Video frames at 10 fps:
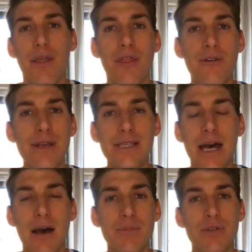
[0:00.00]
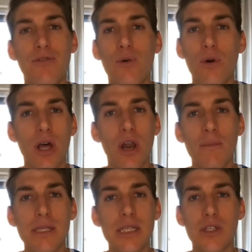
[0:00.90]
3 times 4
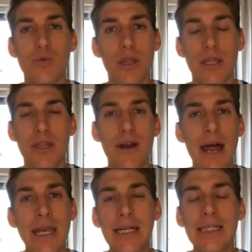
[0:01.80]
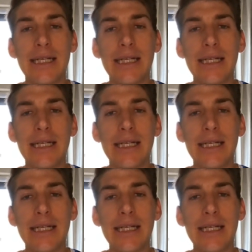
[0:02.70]
kilometers within the run.